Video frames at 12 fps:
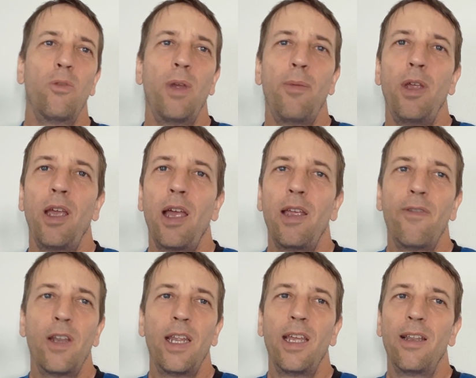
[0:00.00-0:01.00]
Maybe I
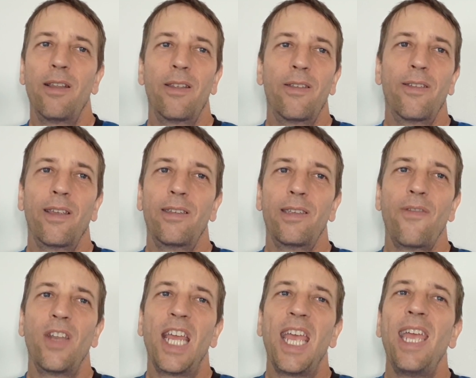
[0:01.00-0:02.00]
even hit six,
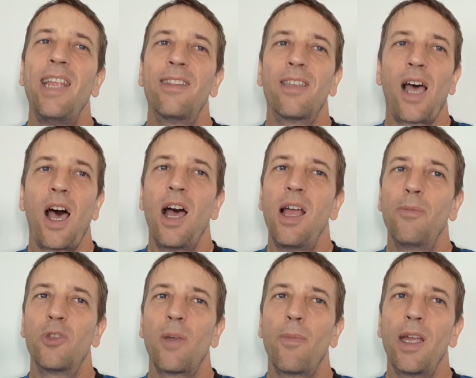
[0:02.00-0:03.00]
seven, eight
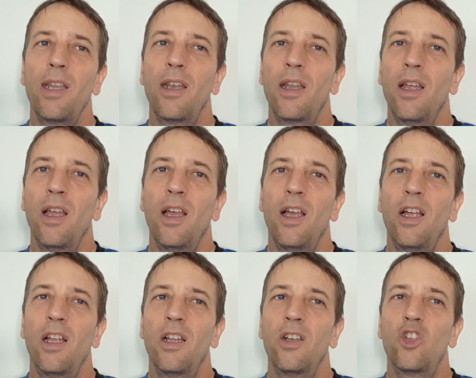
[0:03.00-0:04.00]
times. I might
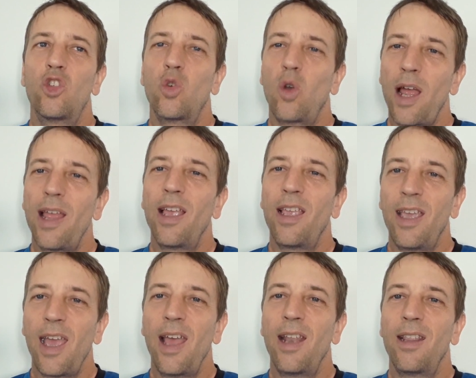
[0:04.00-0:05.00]
try
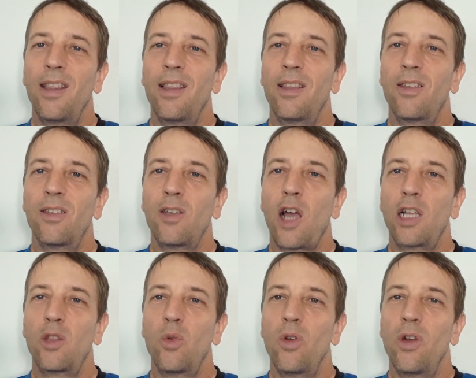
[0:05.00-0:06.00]
again to
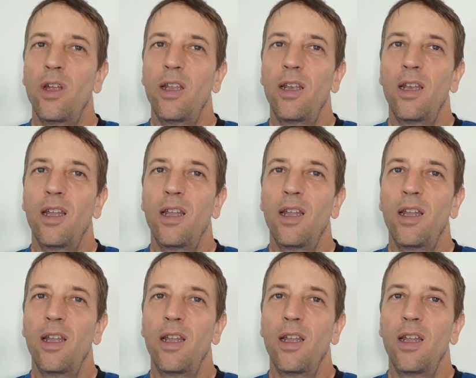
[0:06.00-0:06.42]
talk through it.